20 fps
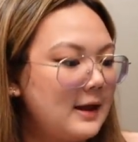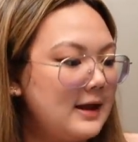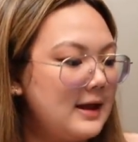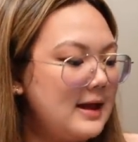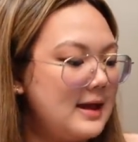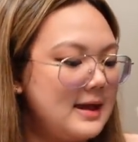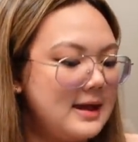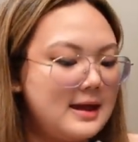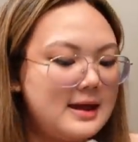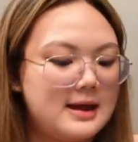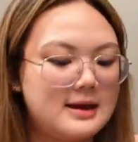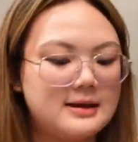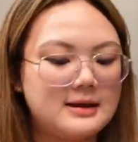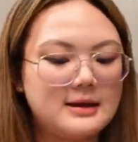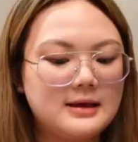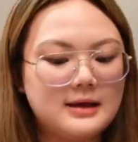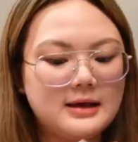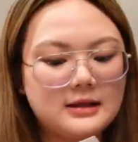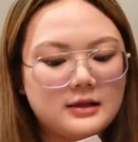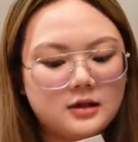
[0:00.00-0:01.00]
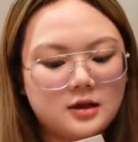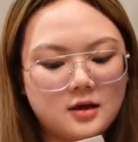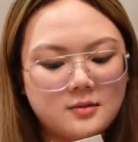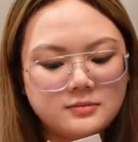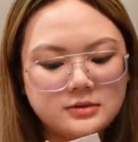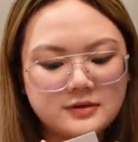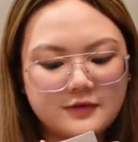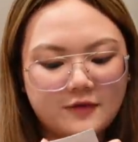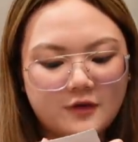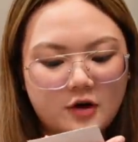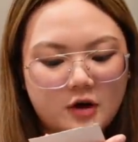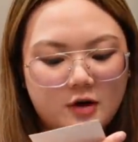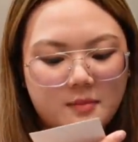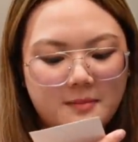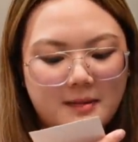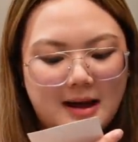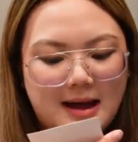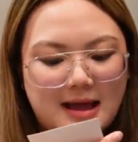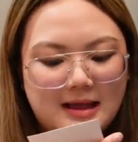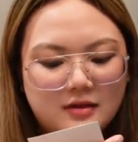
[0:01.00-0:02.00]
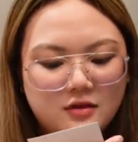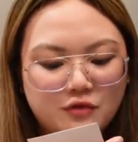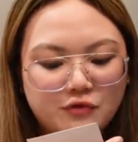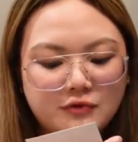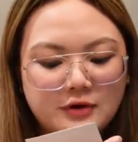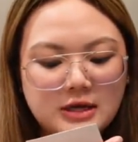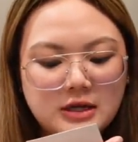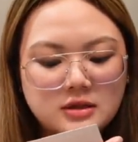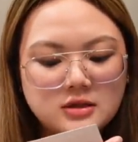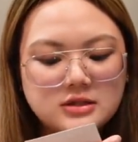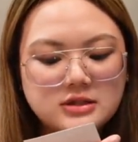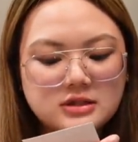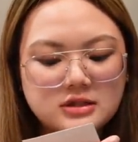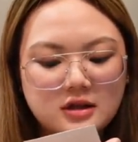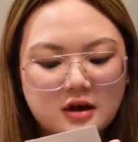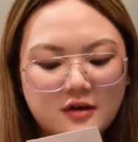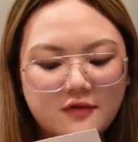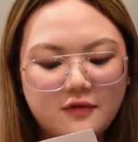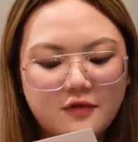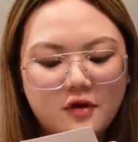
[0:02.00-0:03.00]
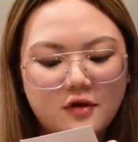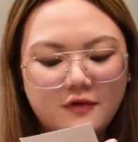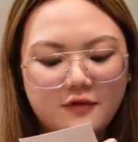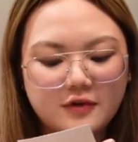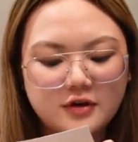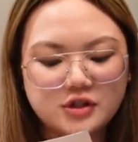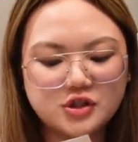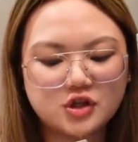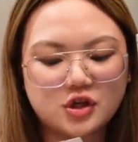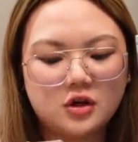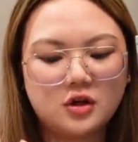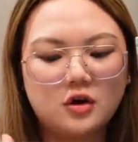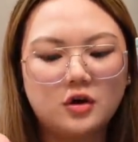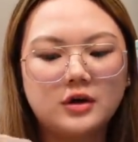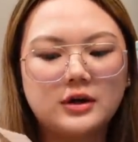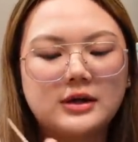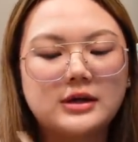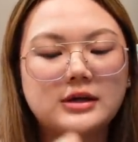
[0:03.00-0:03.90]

And it comes from @realstuffofficial on